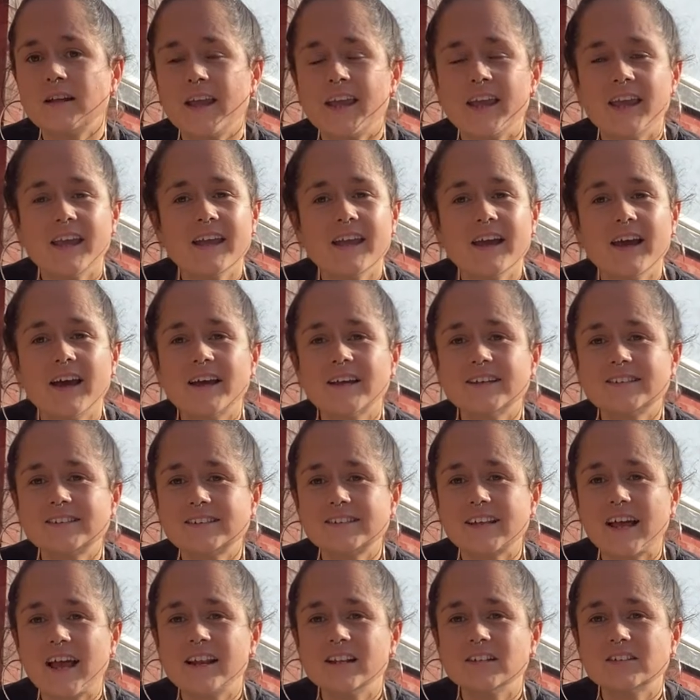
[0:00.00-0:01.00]
hear,
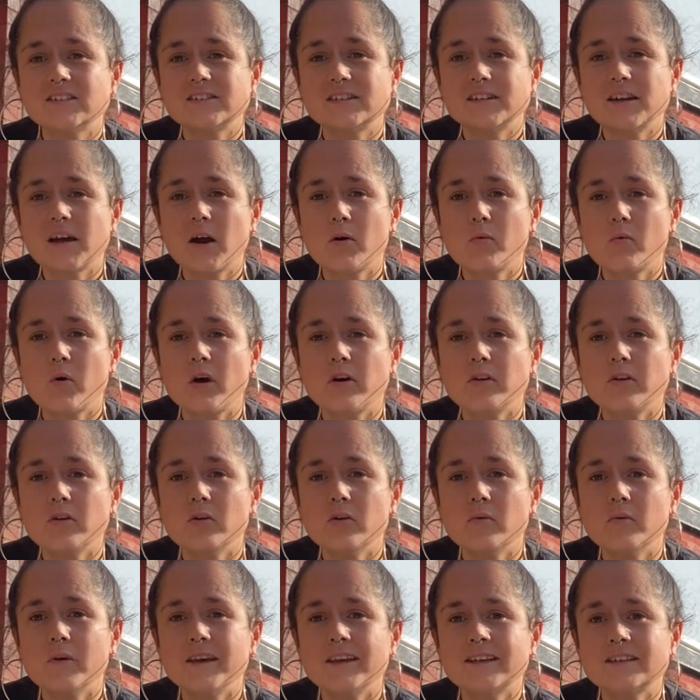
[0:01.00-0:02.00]
sense, know, what
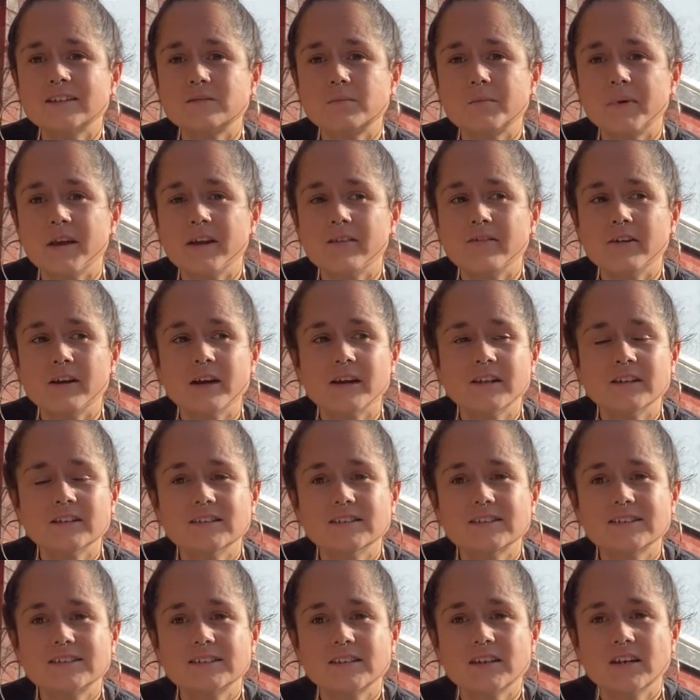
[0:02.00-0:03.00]
you
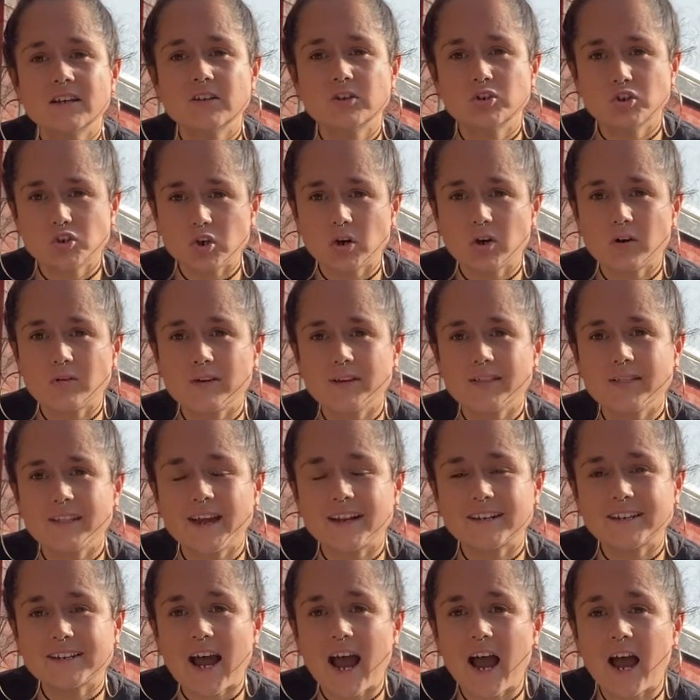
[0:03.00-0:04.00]
experience during
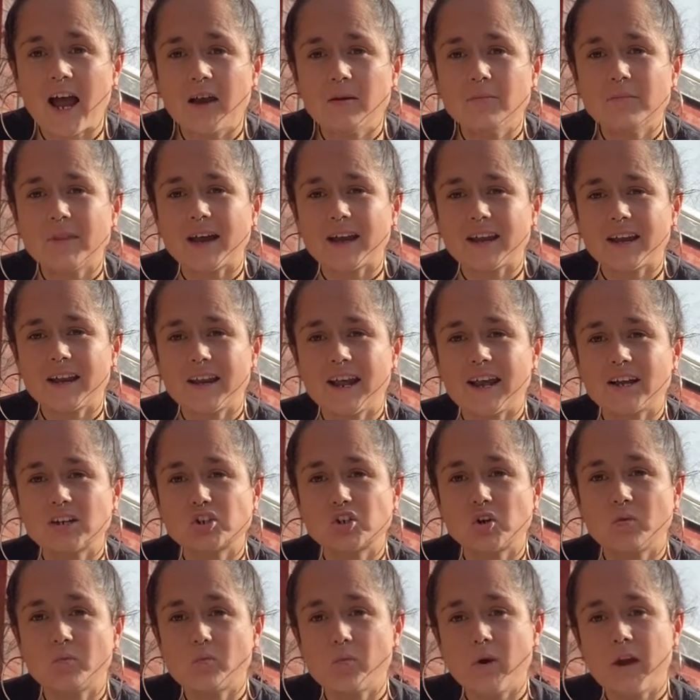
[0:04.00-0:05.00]
that time, that
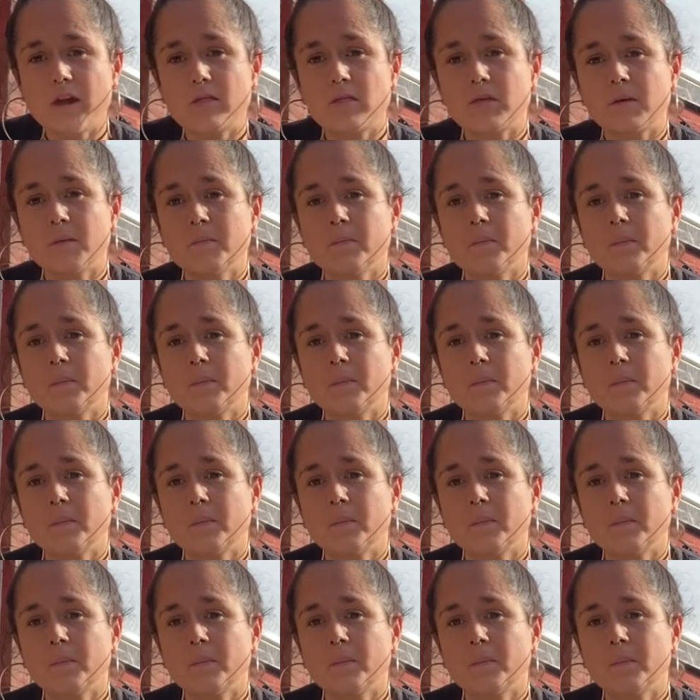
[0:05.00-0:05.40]
connection with